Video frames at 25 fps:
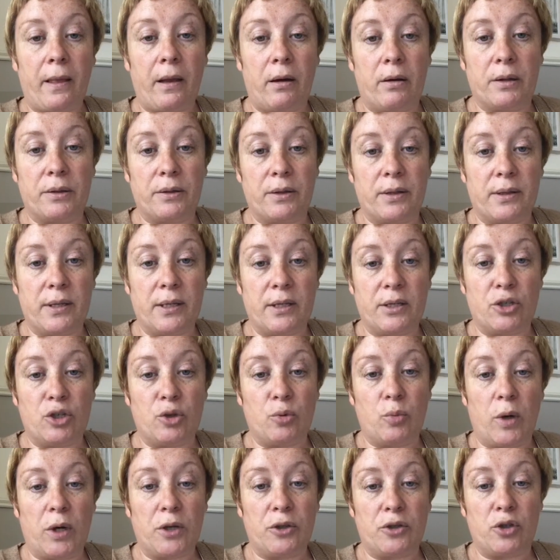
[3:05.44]
on the things
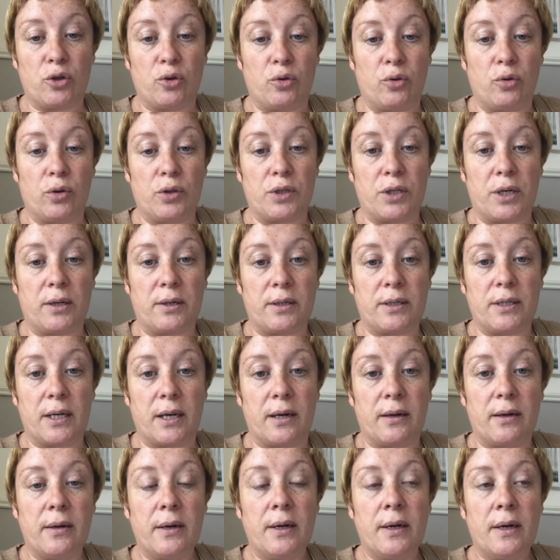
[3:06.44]
you want to hold on
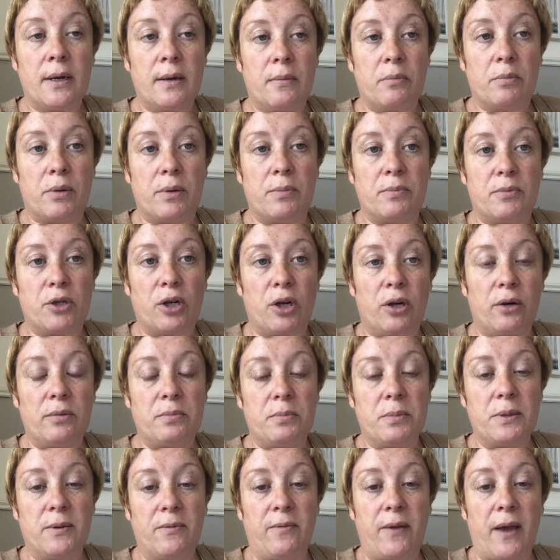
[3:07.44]
to. But in
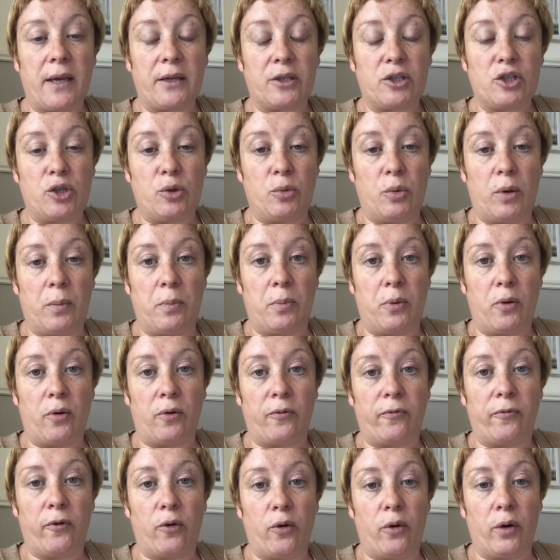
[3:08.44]
terms of actual
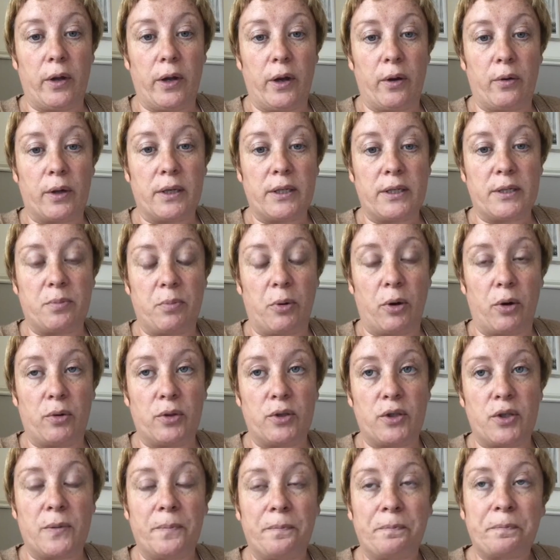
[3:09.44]
portfolio, I
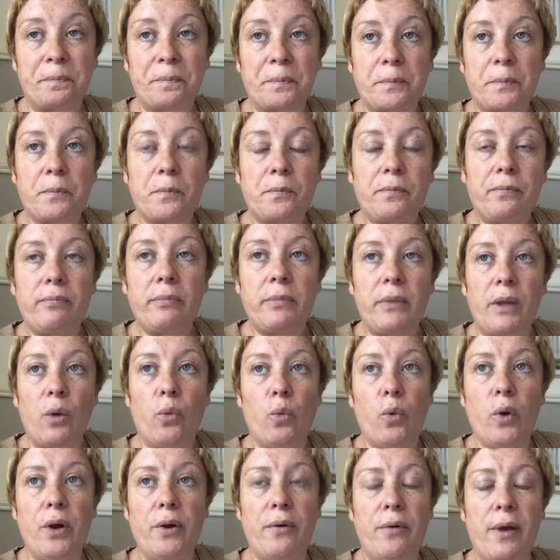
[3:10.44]
suppose
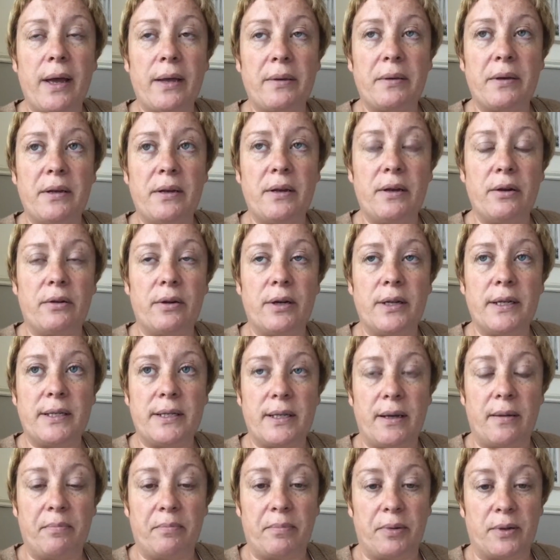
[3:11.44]
we're at nearly
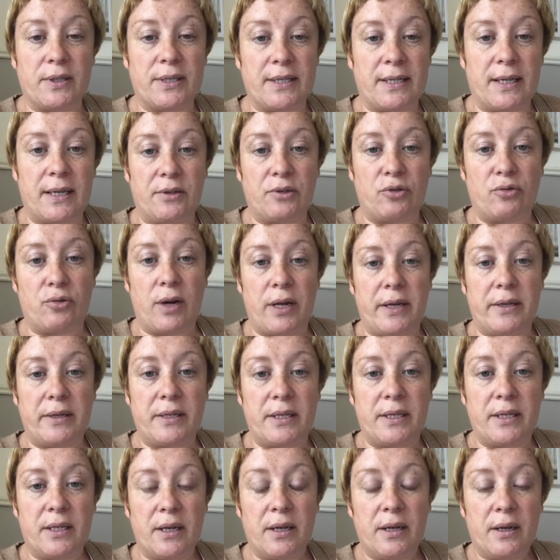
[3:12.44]
10%
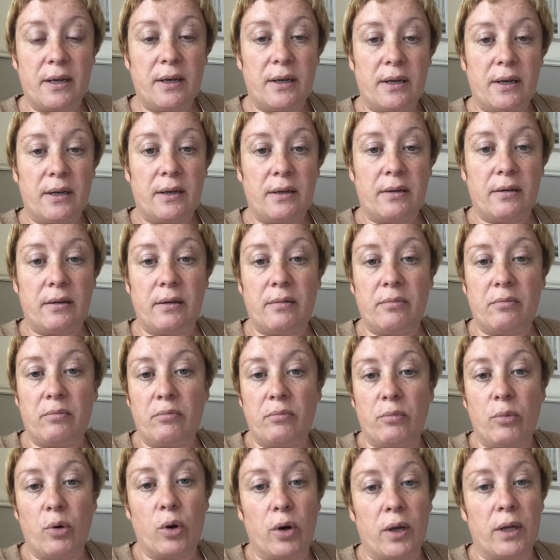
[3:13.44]
rent a
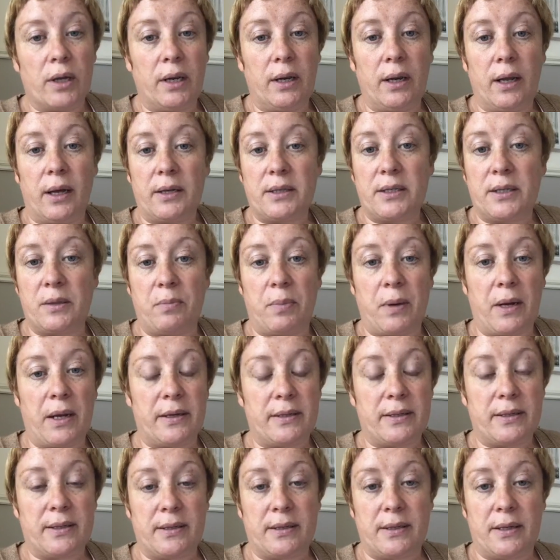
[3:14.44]
lot of
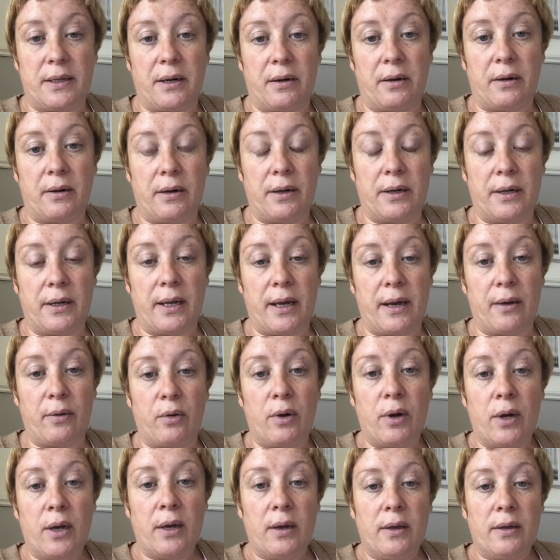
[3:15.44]
places in Ireland now.
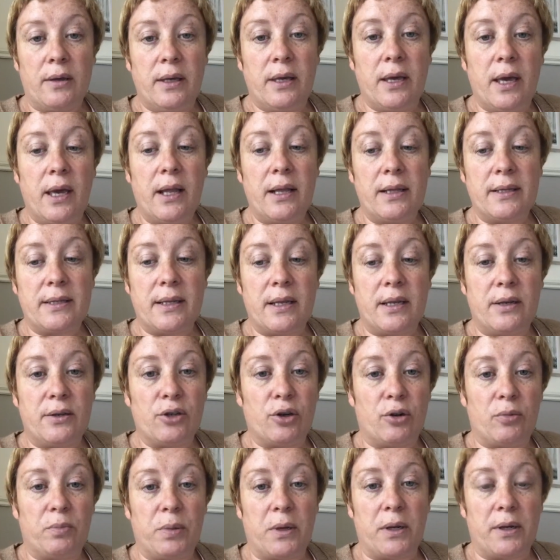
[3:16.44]
Yields in
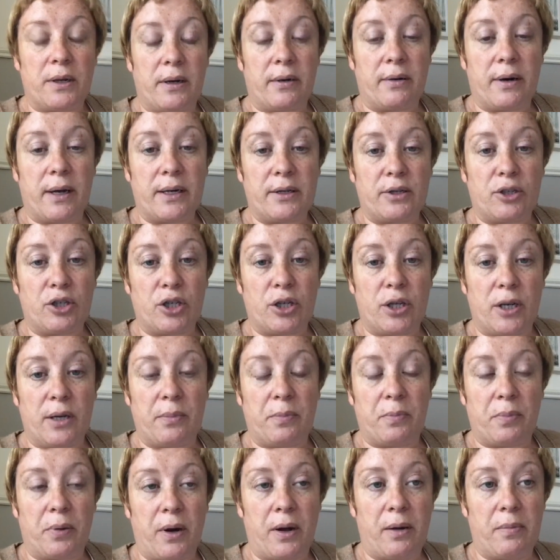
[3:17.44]
Dublin are actually
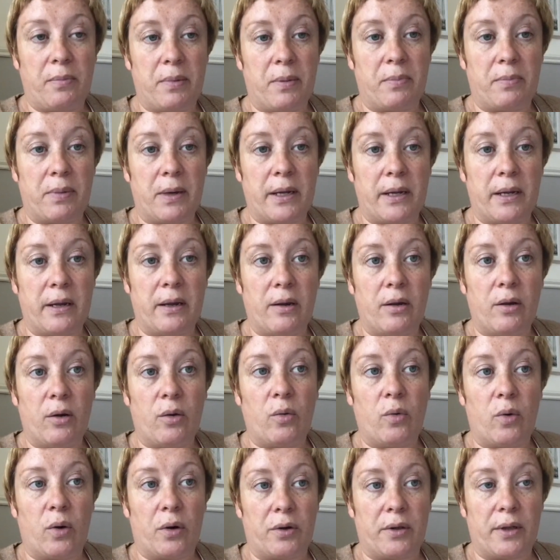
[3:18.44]
probably
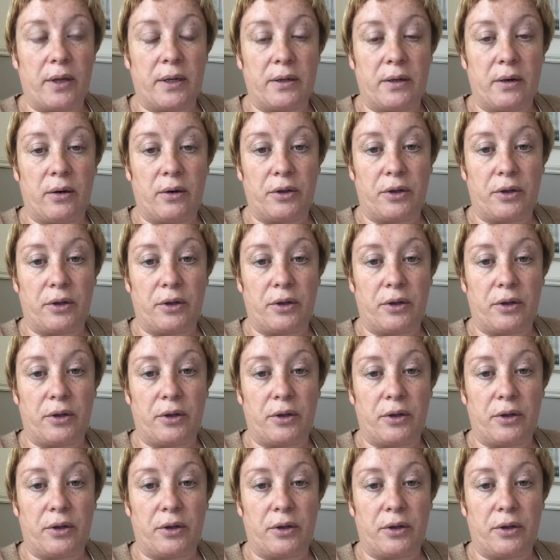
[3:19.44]
lower than